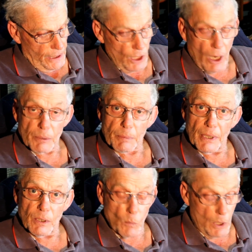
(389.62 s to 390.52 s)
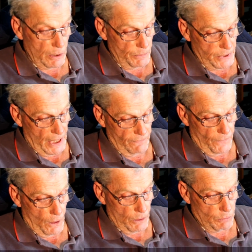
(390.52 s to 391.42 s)
Time spent in Welcome State
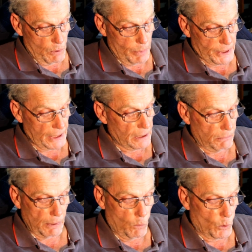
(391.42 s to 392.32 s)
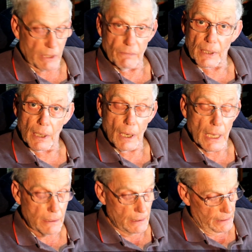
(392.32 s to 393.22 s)
Forest were particularly rewarding for
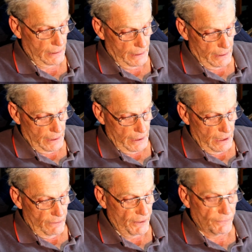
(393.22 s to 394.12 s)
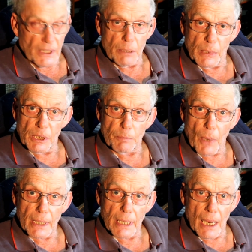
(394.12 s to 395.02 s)
Clyde. 15 minutes
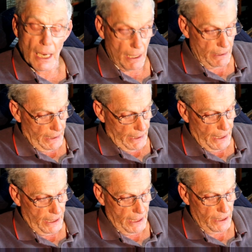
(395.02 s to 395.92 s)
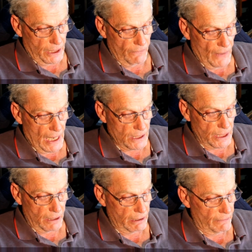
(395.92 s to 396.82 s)
by car and he entered a vast
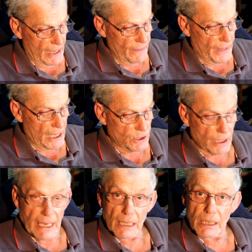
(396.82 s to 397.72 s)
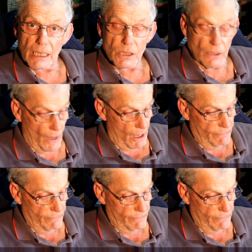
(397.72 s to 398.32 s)
area of 8,000 hectares of